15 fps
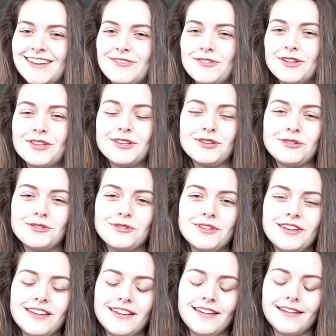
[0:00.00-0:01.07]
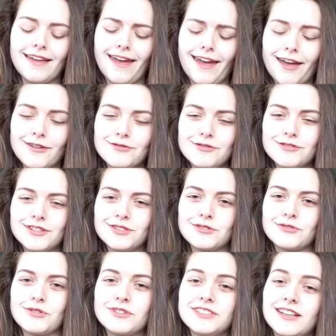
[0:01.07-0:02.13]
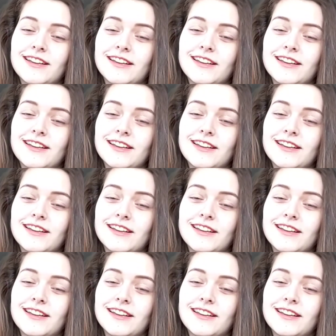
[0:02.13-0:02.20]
whether you care for it or not,